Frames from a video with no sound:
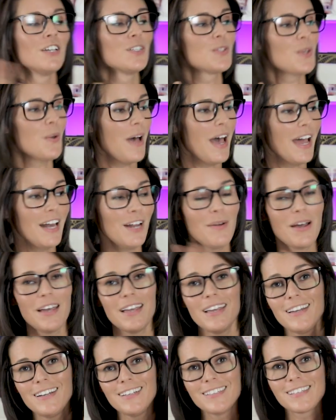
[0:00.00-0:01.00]
So
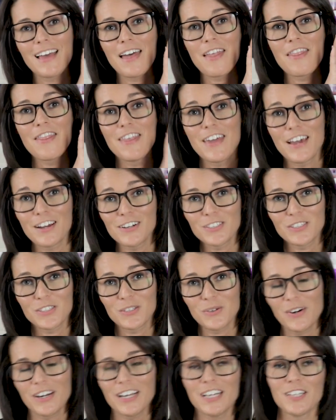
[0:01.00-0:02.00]
anyway, it is their
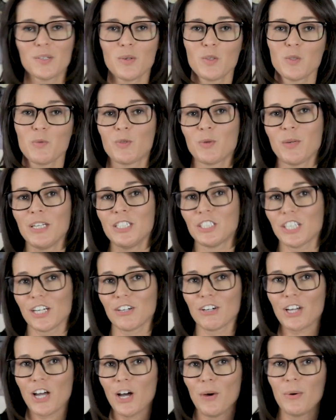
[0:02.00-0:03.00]
story. So it's between
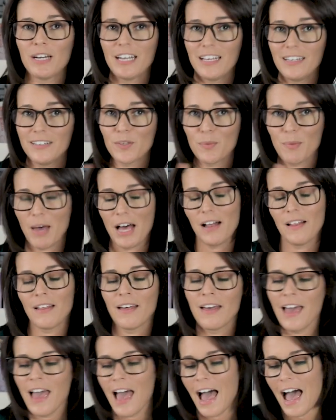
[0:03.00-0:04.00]
Jericho and
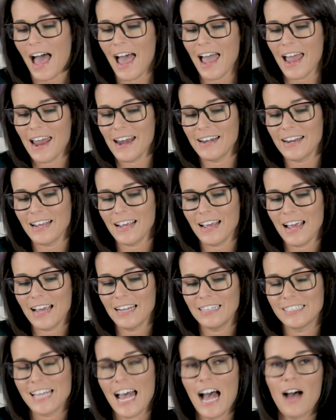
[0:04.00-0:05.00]
Isabel, and
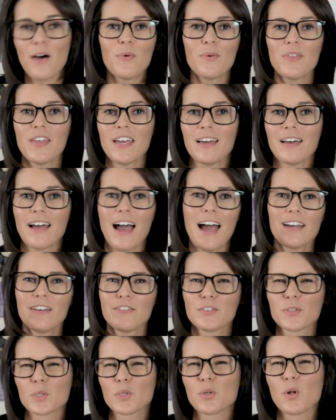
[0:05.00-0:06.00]
it's how they kind
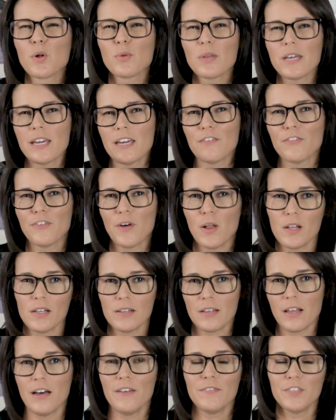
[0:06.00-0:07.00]
of slowly
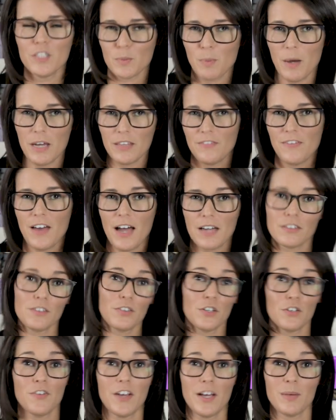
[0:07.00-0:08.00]
fall in love despite the fact
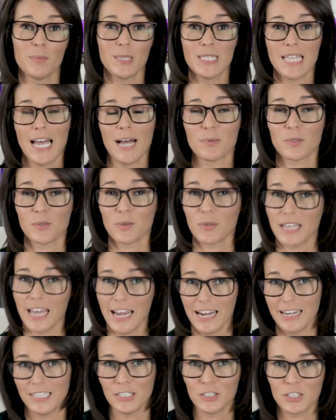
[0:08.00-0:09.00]
that their families absolutely
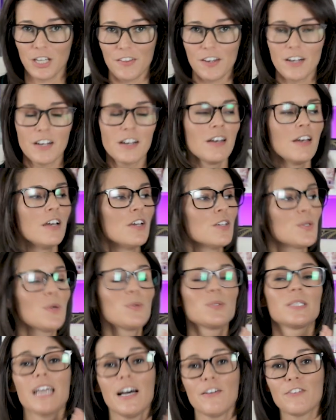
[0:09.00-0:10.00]
hate each other.
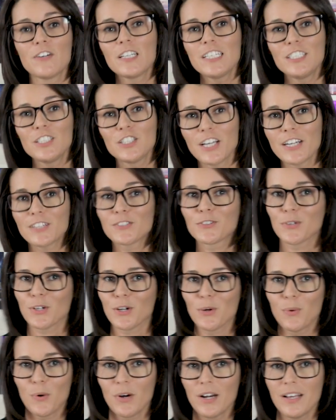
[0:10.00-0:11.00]
So definitely check
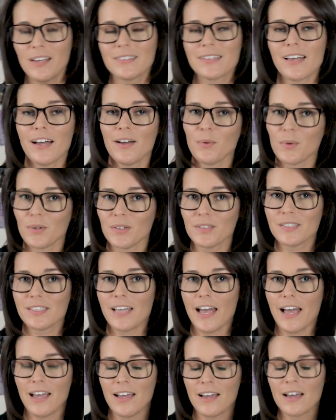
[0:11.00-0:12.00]
trigger warnings. I will
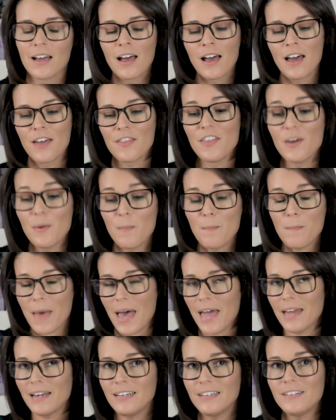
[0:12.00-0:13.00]
say the
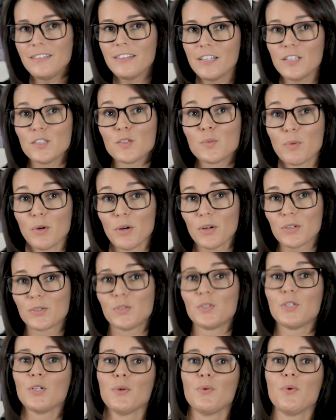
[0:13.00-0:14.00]
men in these books
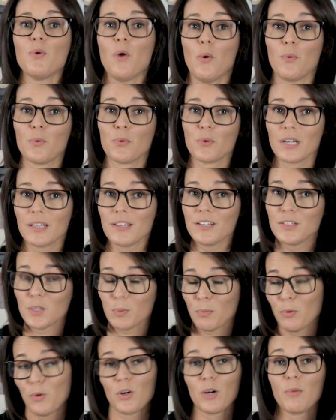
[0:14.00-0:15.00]
do really
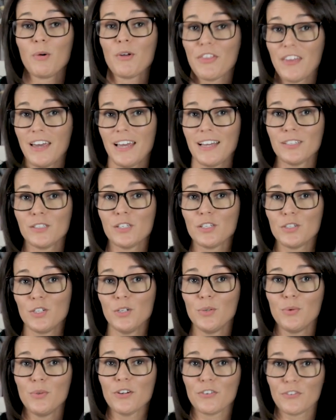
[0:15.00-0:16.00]
deplorable things
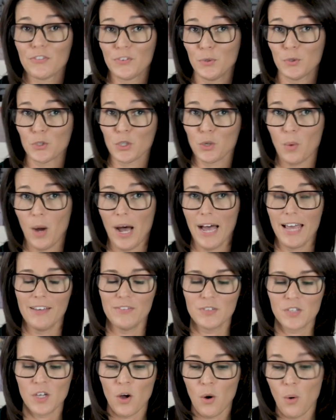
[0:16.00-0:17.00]
to their future
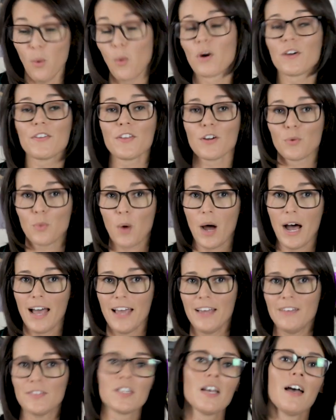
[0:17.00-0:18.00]
wives or their
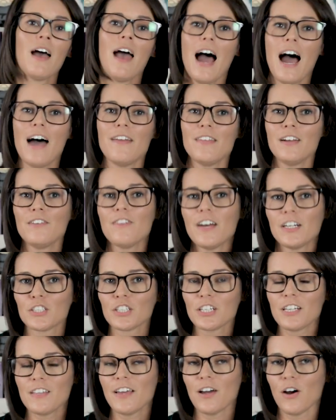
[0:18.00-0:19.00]
wives, and then
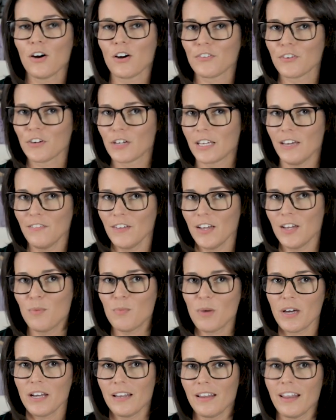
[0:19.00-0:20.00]
eventually they are
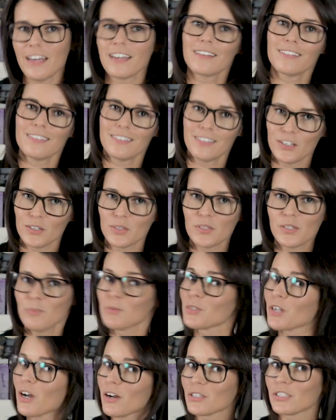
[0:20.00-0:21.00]
forgiven, but like there's
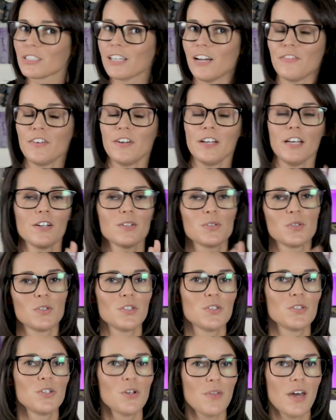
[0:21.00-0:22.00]
some dark stuff in here, so
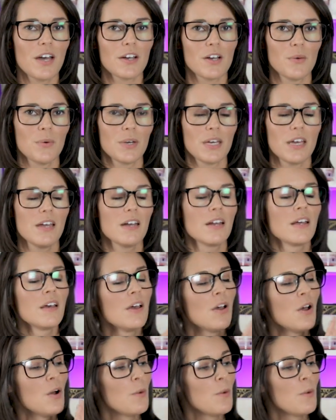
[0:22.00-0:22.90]
just know that going in.